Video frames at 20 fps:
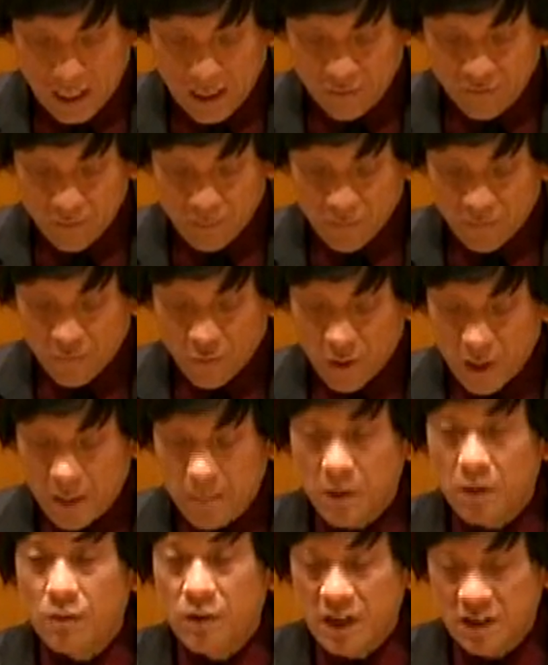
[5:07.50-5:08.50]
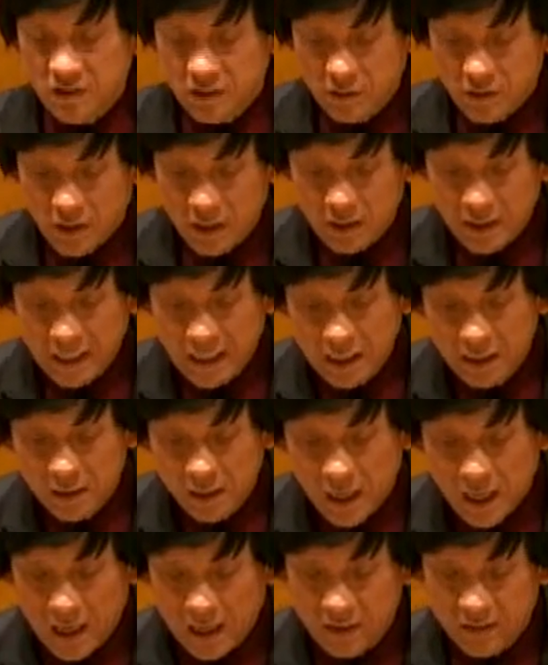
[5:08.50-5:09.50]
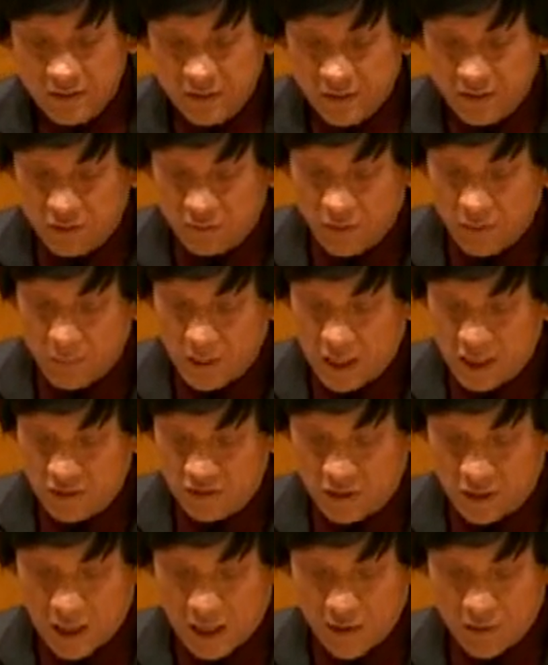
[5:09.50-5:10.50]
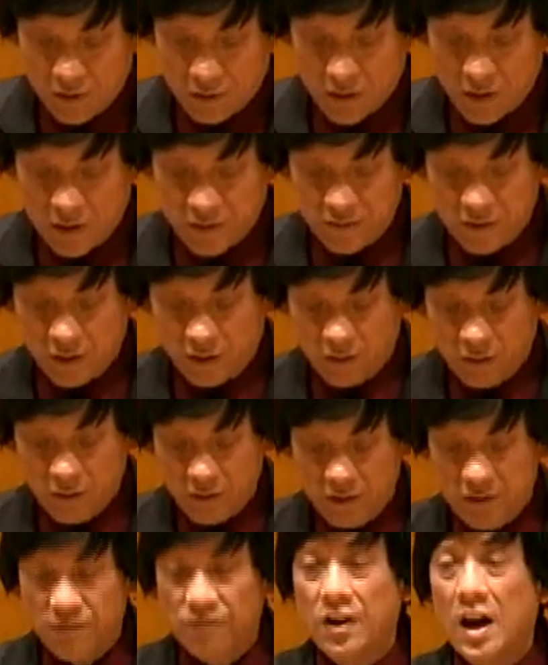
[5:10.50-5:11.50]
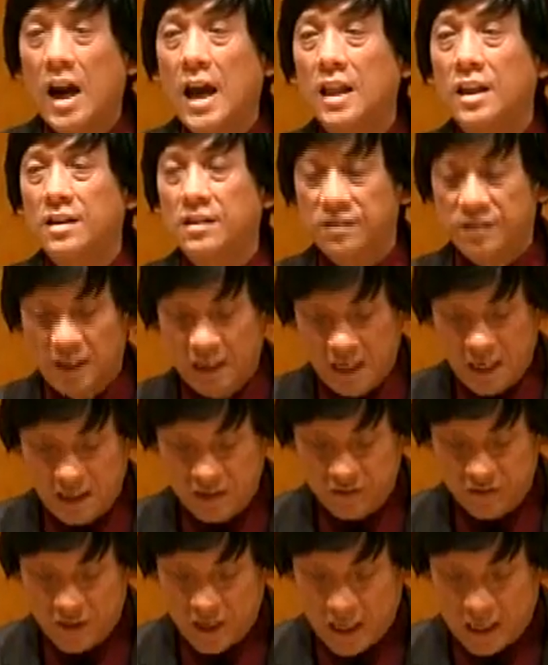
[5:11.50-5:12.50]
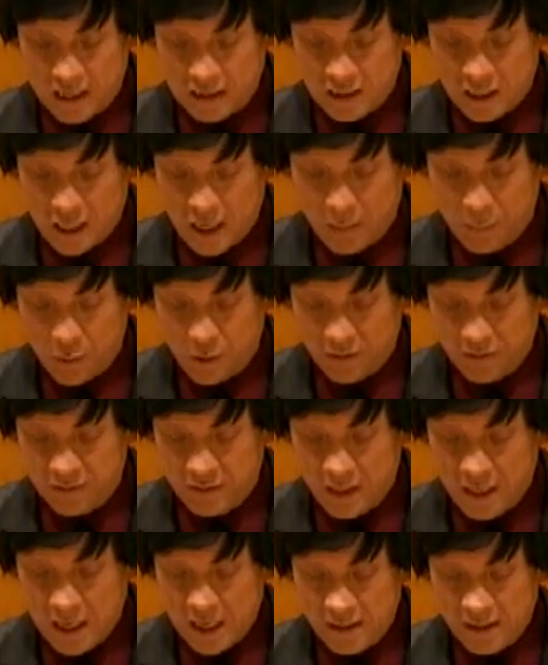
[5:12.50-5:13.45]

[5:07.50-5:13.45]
Even before immigration law legalized discrimination, other laws encouraged violence against Chinese laborers.